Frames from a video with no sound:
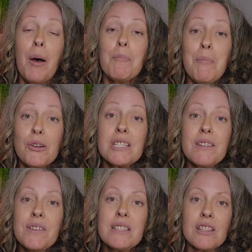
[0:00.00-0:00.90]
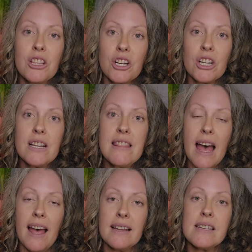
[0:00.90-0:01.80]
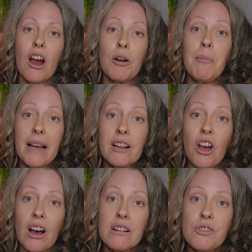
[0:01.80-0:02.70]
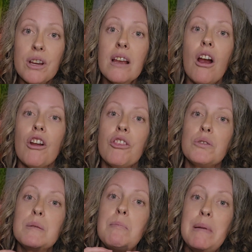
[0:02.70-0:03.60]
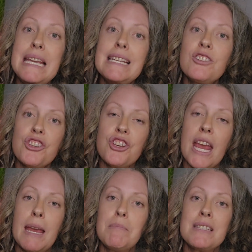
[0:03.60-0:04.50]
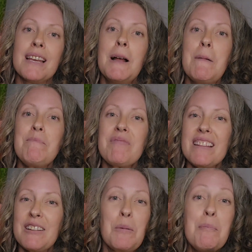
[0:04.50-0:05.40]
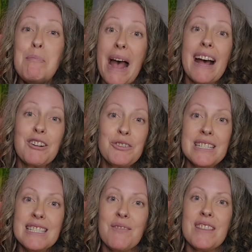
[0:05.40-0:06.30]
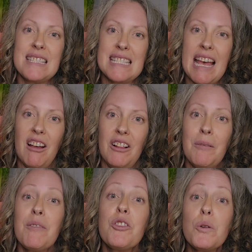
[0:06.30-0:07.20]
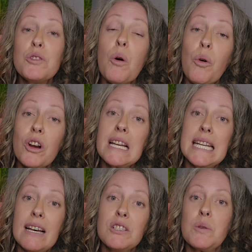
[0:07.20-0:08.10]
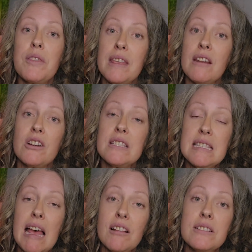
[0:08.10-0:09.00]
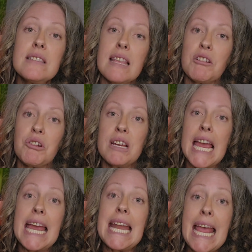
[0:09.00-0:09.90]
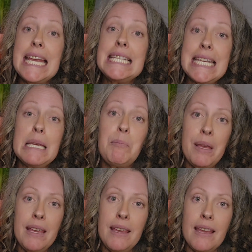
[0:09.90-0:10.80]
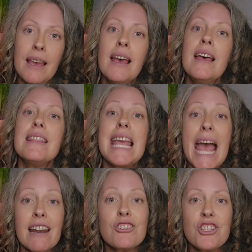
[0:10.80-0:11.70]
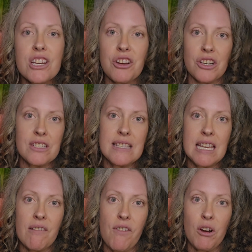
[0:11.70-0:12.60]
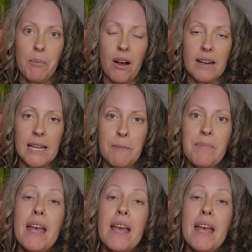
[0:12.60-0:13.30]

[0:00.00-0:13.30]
Most of us learned that our mitochondria are those bean-shaped little batteries of the cell, those organelles within our cells that create ATP, the energy currency of our body.